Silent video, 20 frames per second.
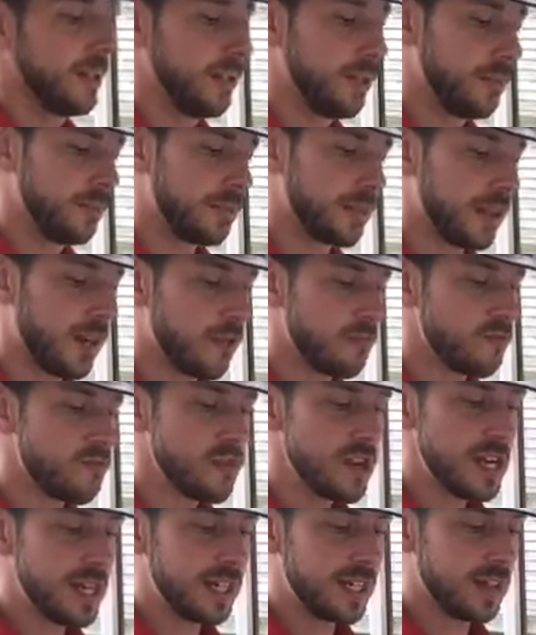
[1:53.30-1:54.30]
But I
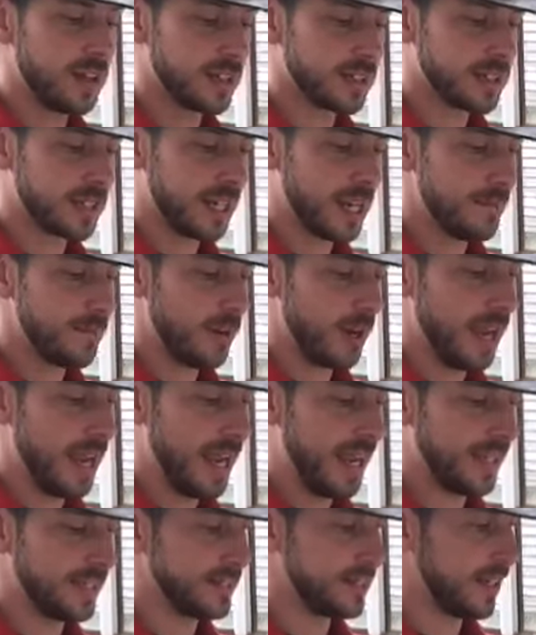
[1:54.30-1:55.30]
really like to get my
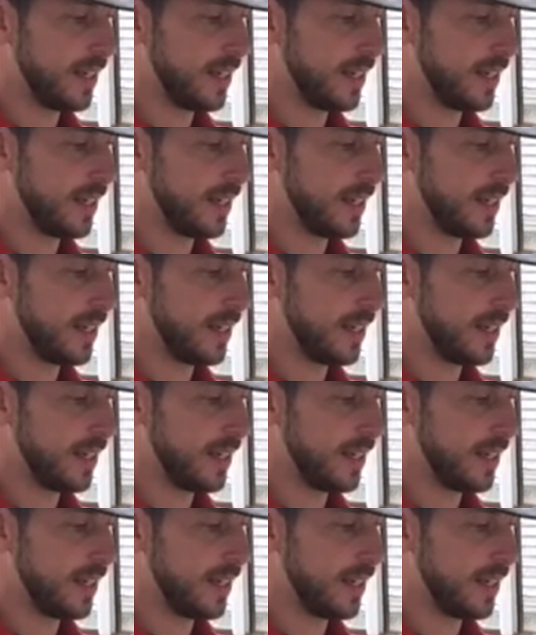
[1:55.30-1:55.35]
hands